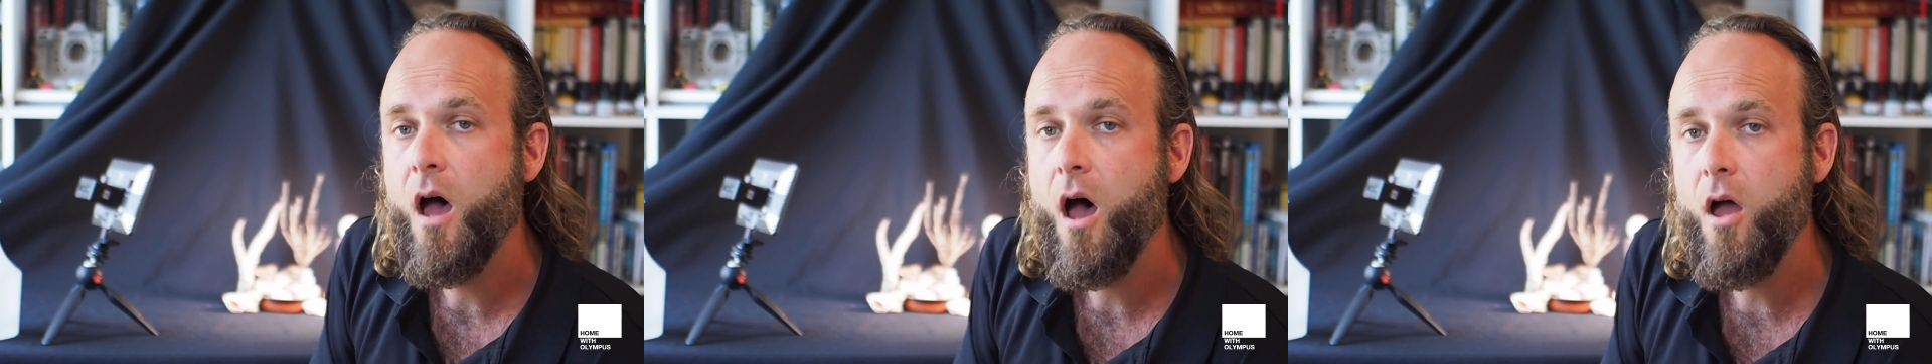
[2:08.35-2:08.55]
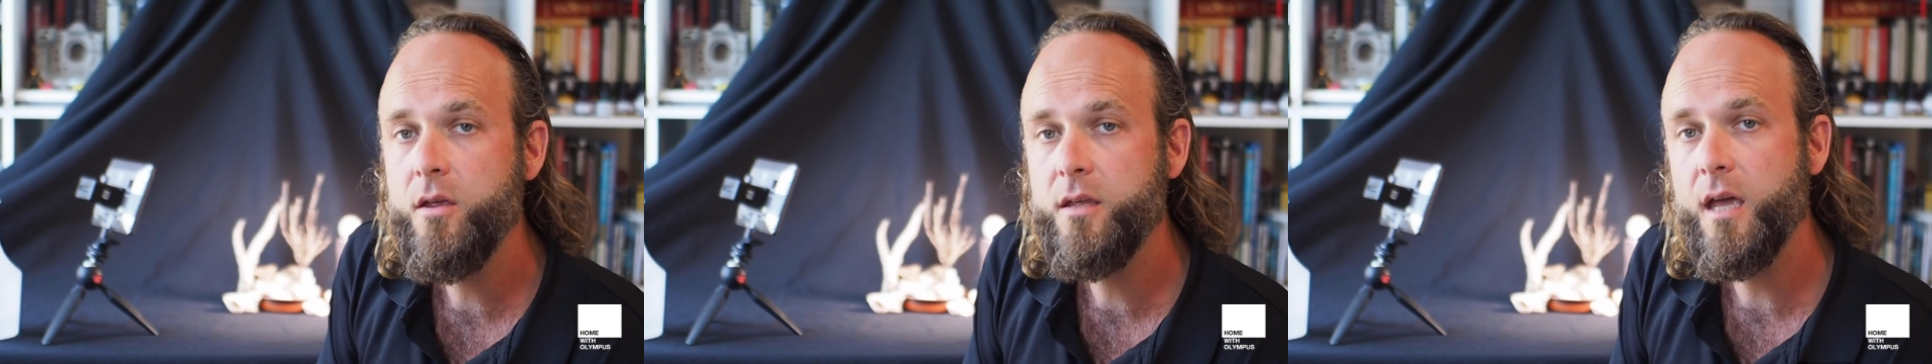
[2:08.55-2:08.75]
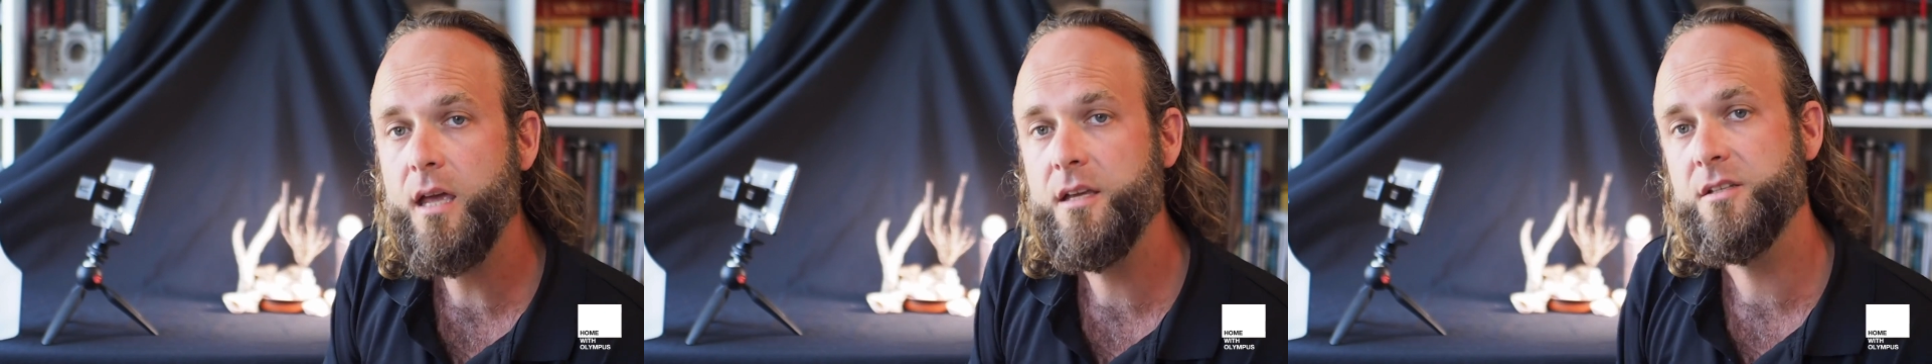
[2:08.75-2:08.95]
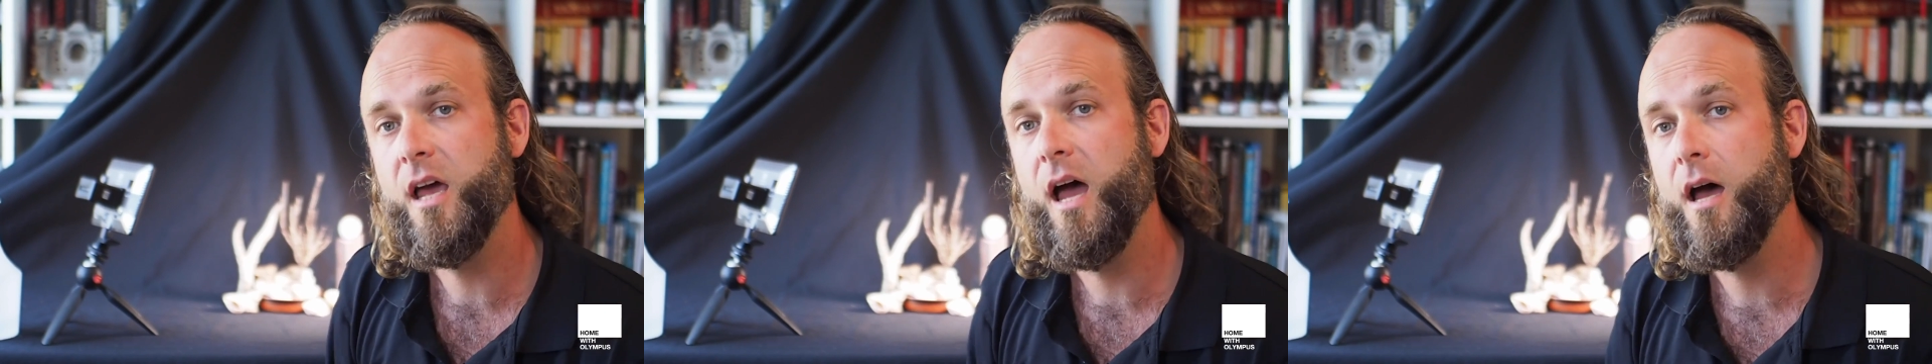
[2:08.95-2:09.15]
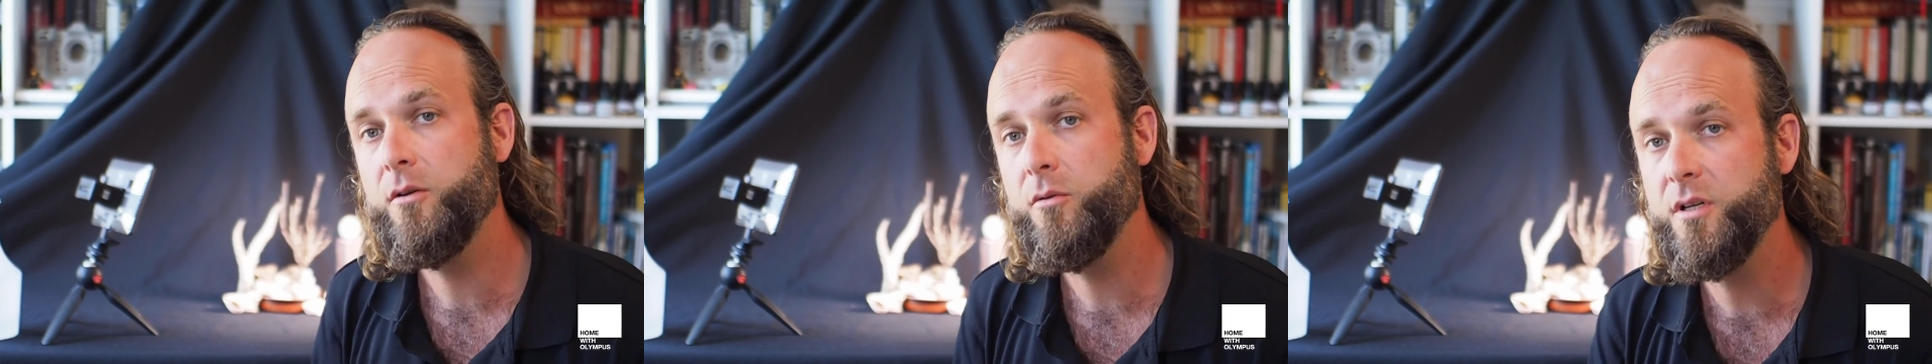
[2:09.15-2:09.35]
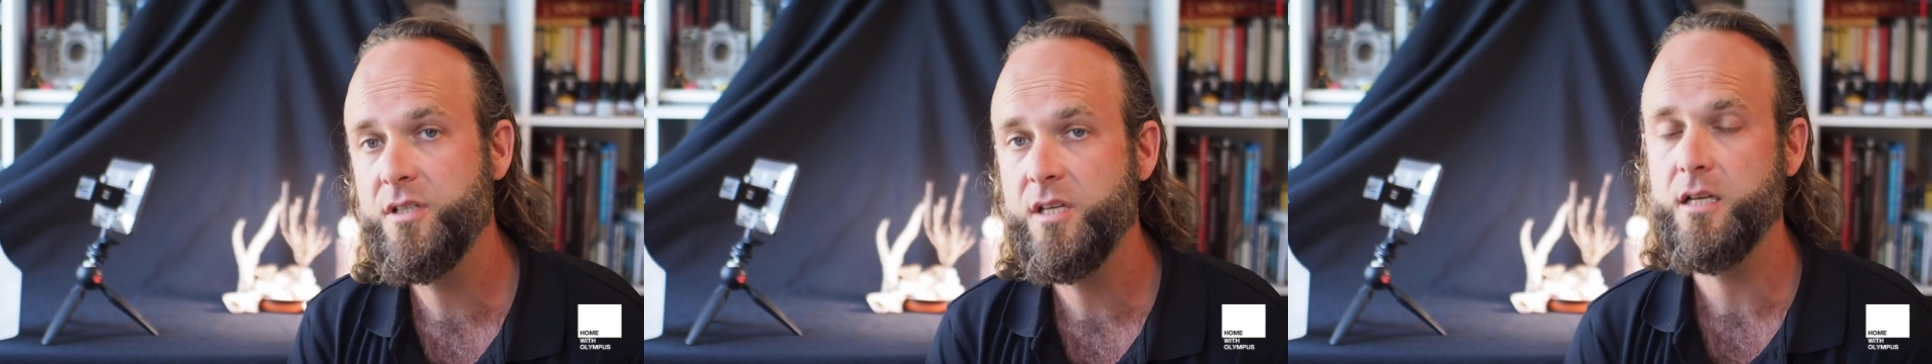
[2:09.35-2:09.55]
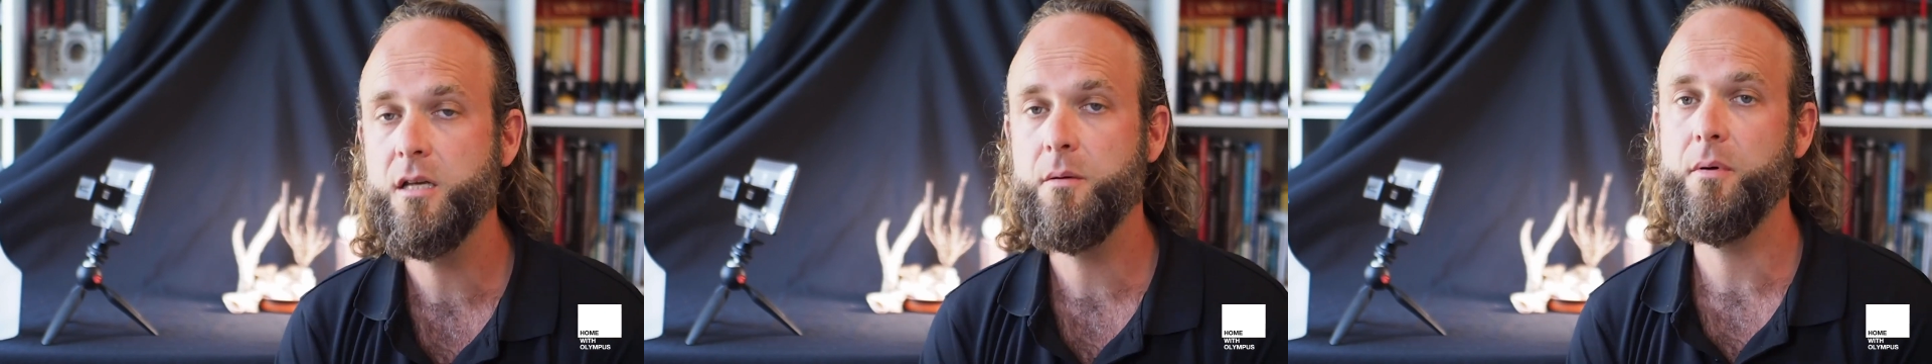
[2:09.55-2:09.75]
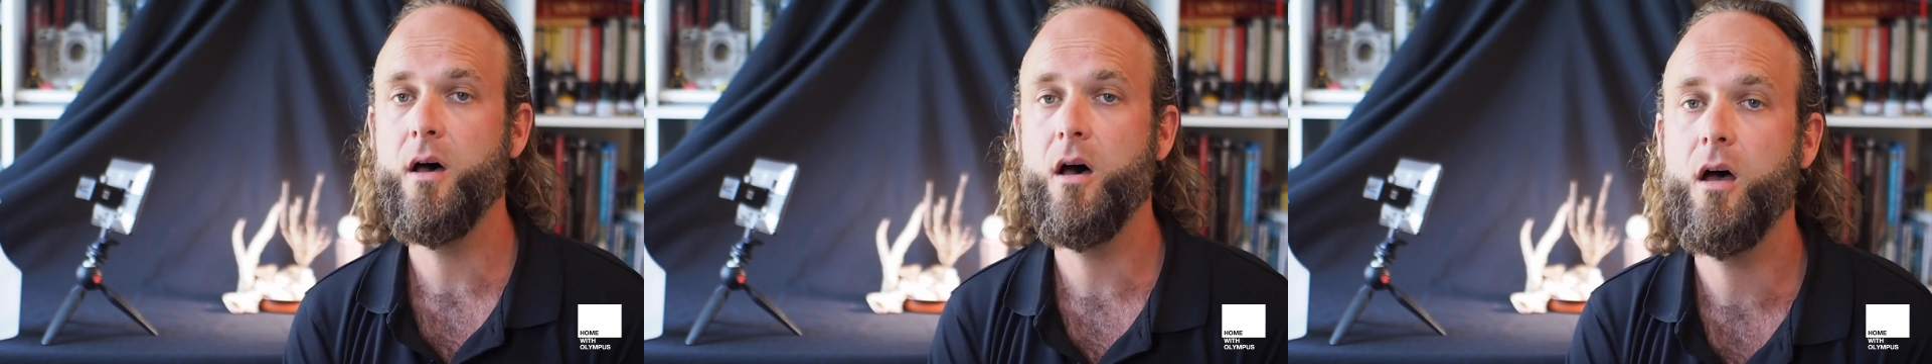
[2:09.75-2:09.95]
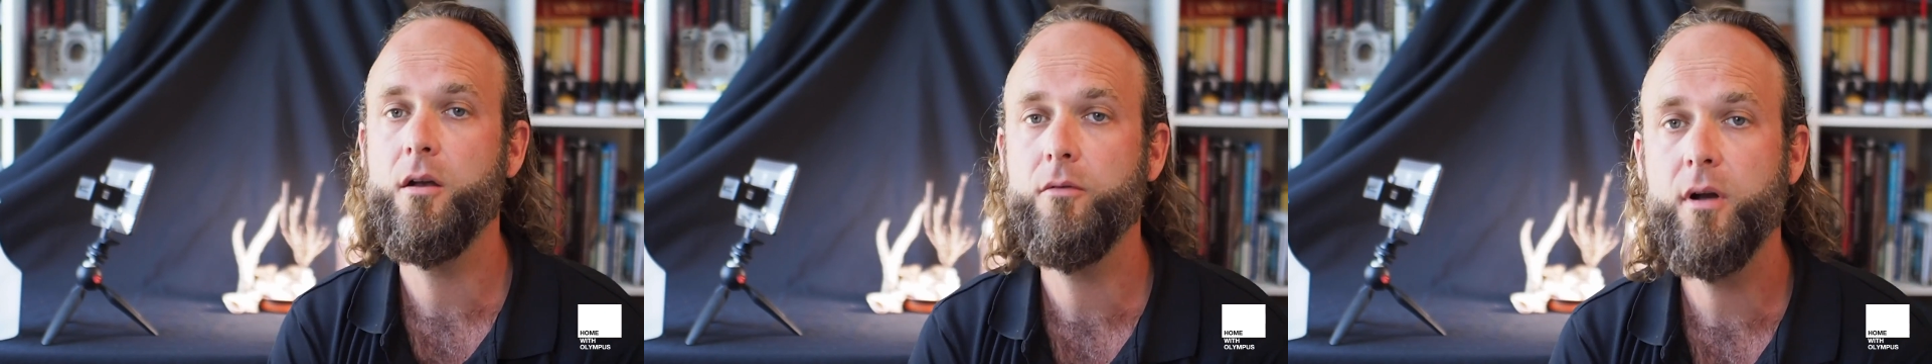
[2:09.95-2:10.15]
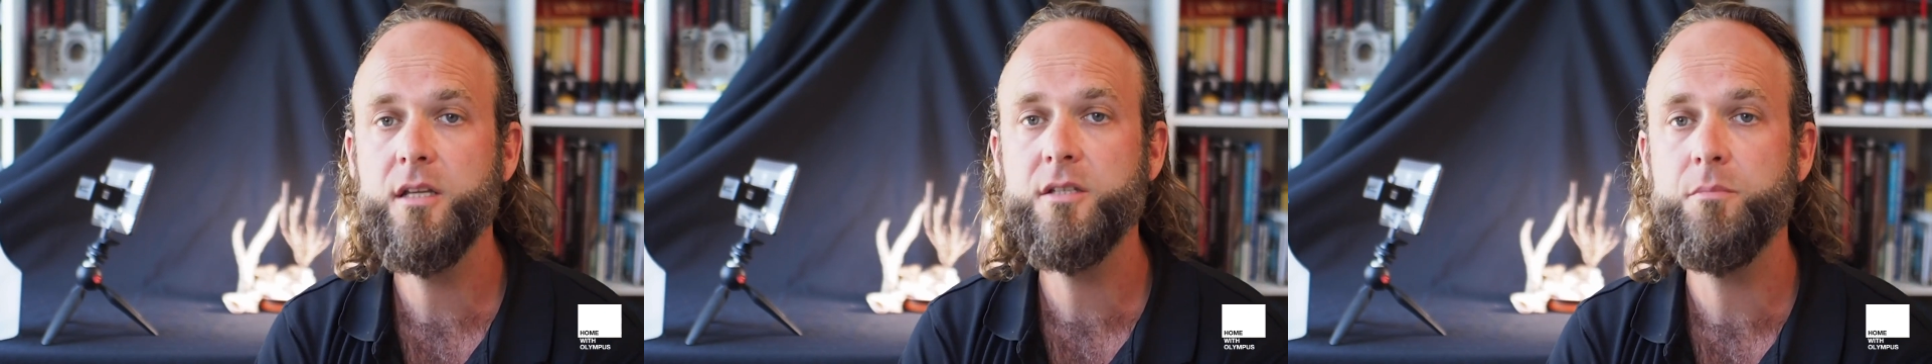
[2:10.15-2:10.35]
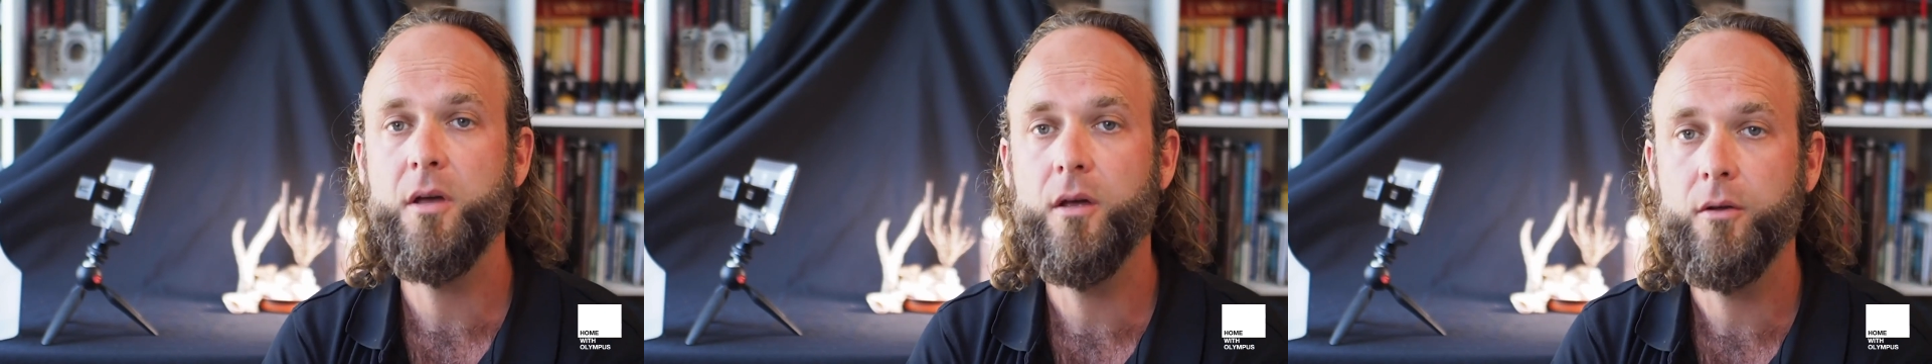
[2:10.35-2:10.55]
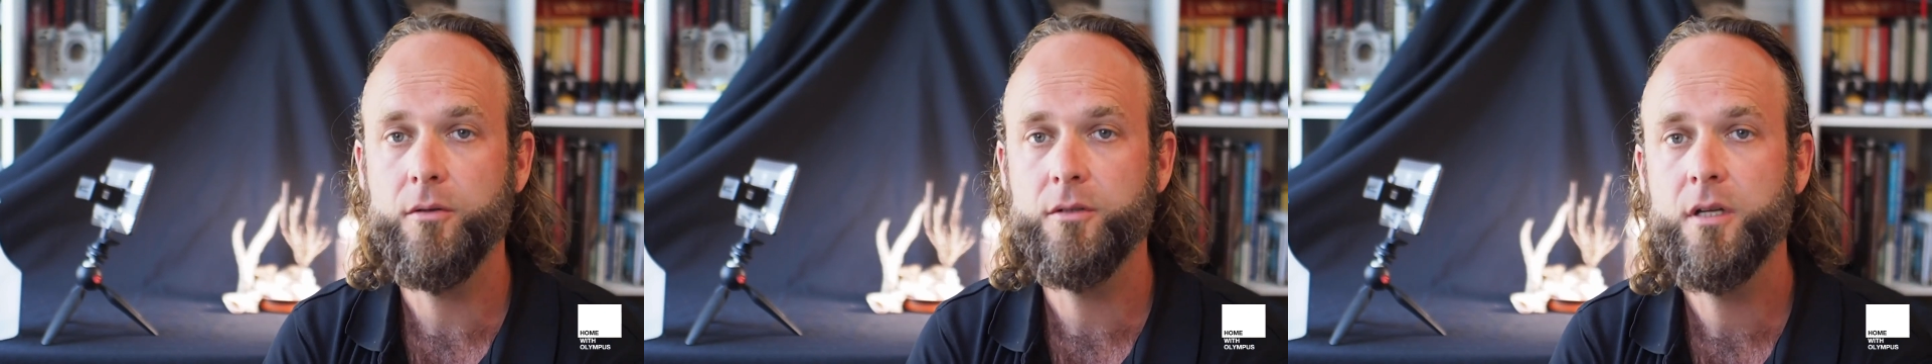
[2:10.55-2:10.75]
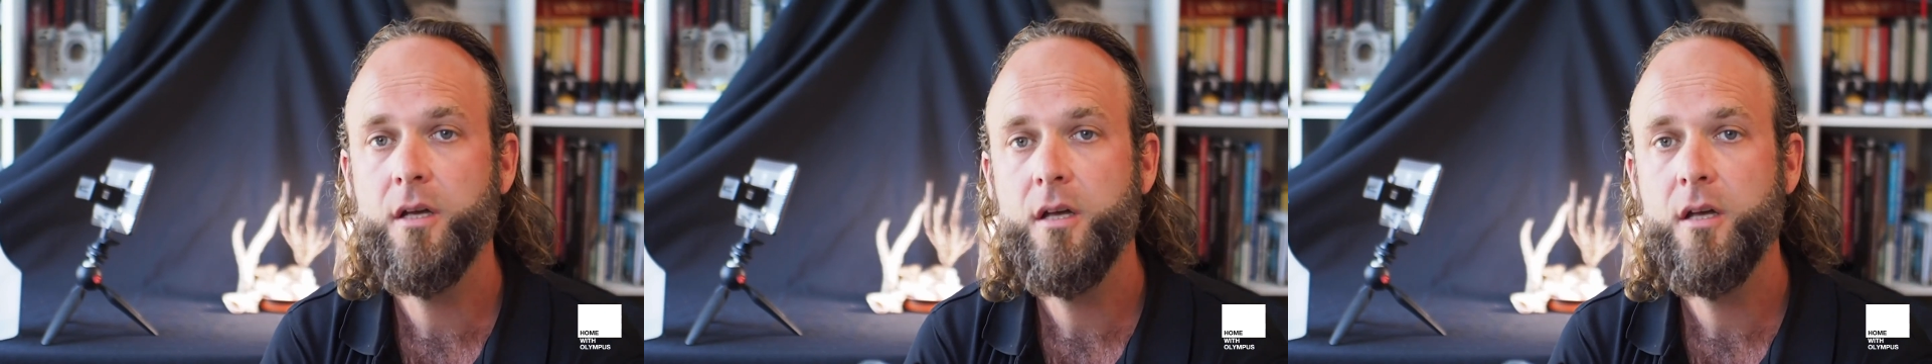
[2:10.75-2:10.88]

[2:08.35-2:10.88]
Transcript: Okay, so how do I set up a high res mode?